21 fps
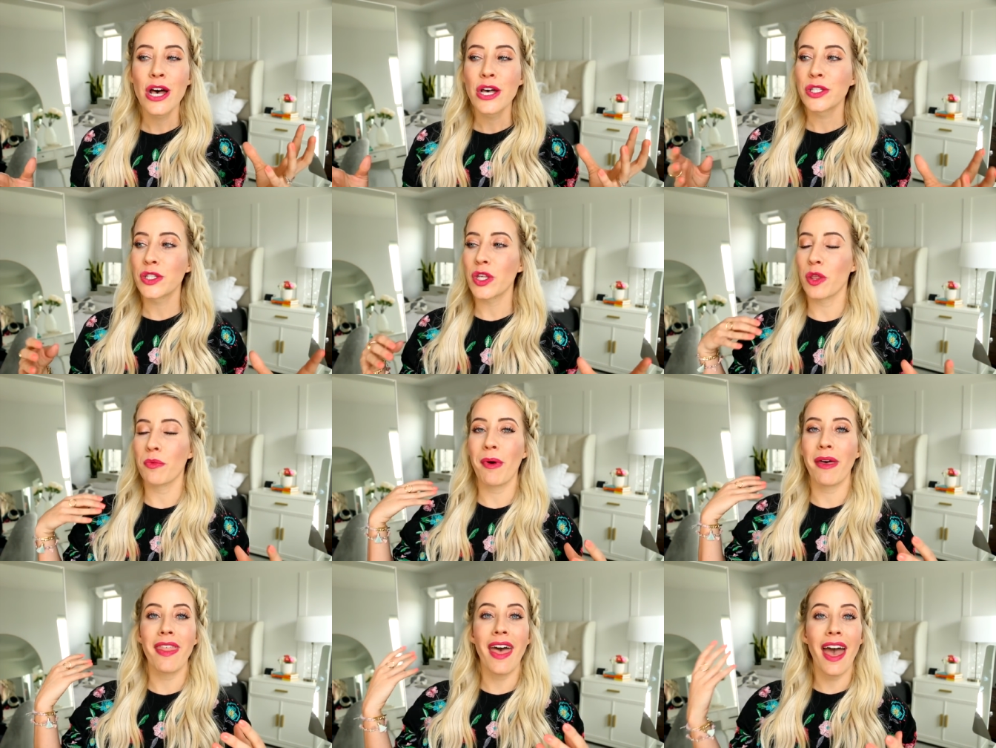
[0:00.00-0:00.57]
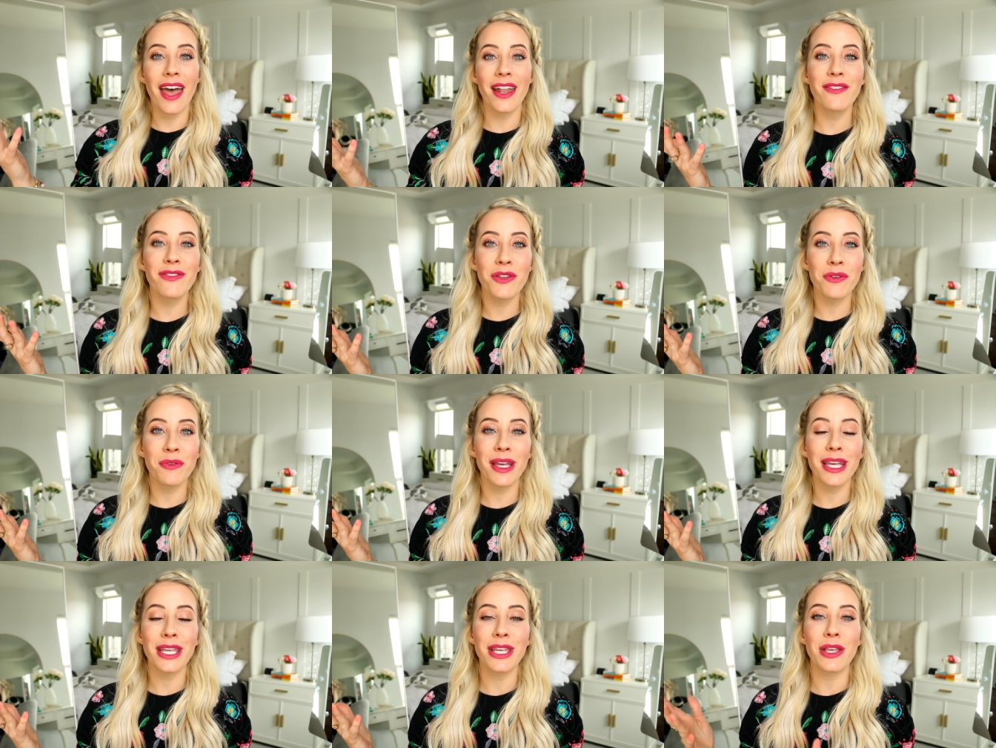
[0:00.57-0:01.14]
so that by the end of
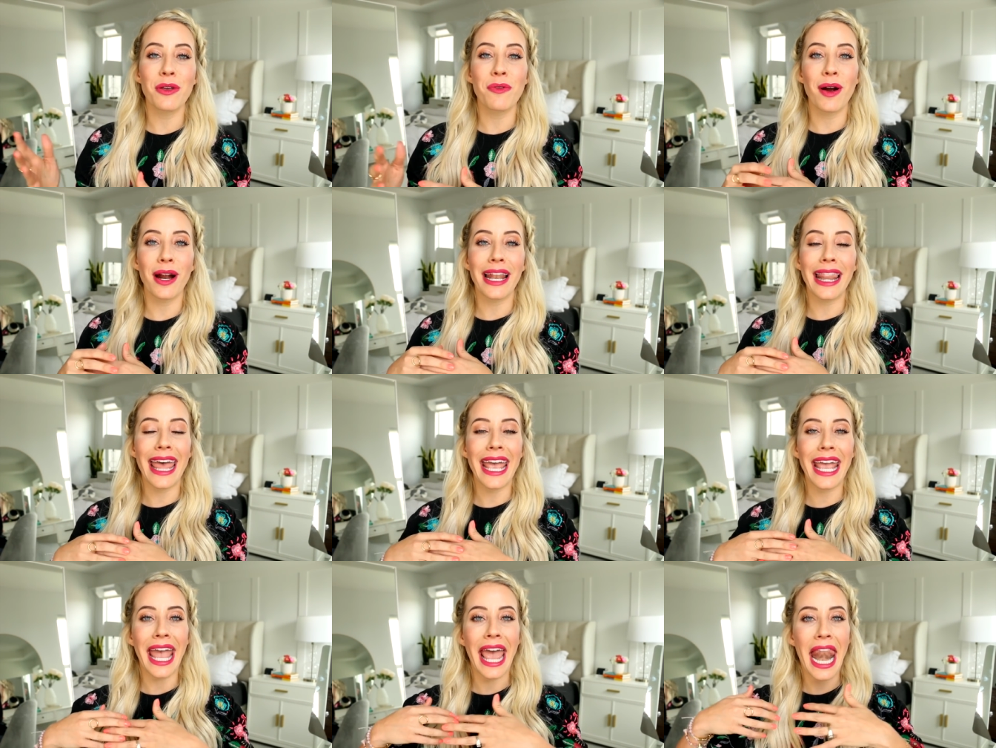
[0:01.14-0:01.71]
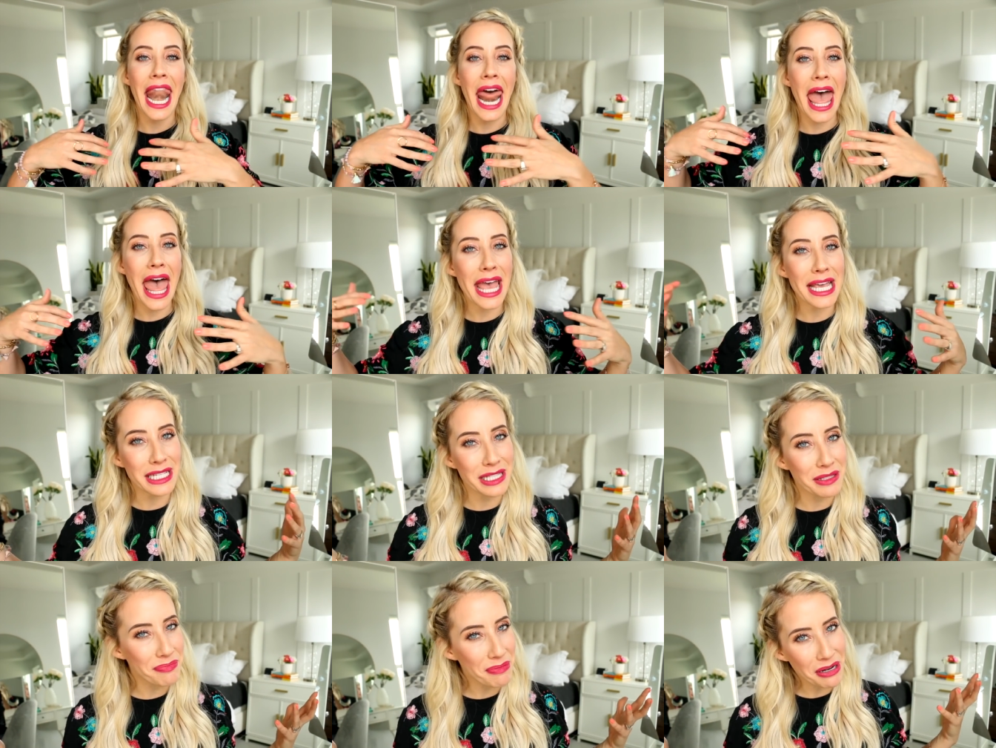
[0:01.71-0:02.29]
the week you are like an
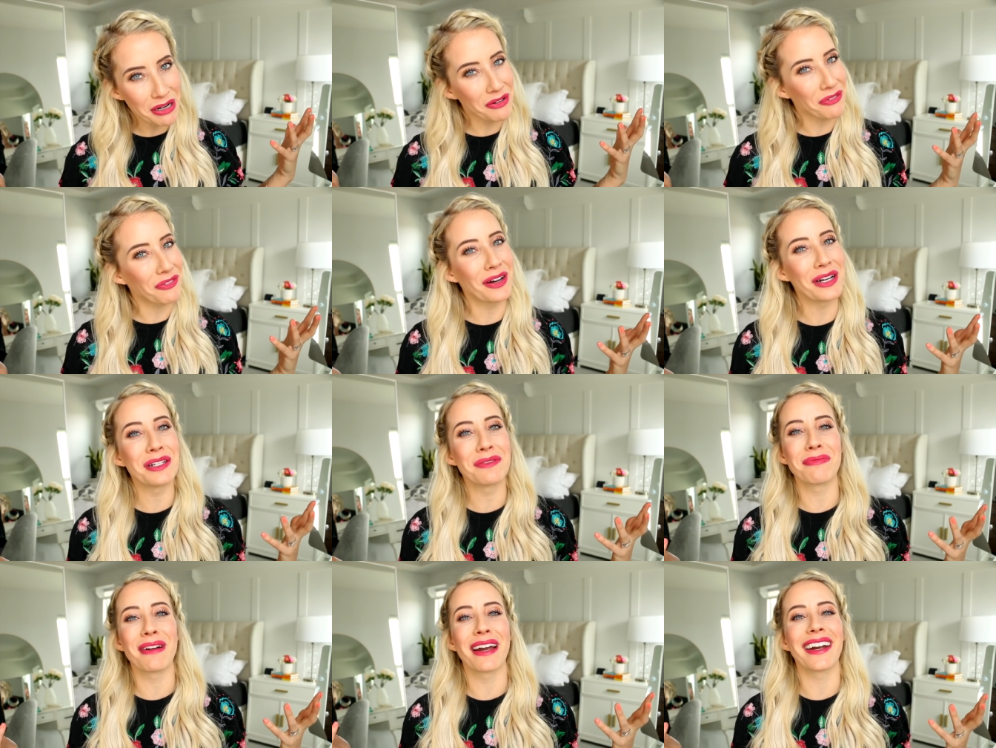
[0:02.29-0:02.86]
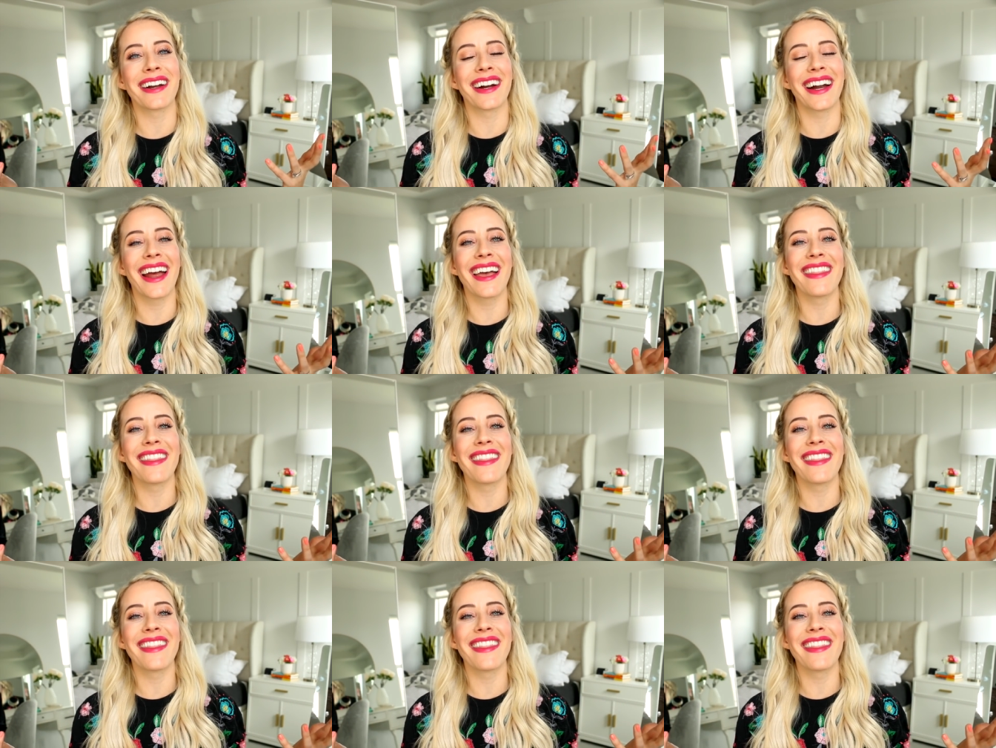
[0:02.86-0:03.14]
expert French braider.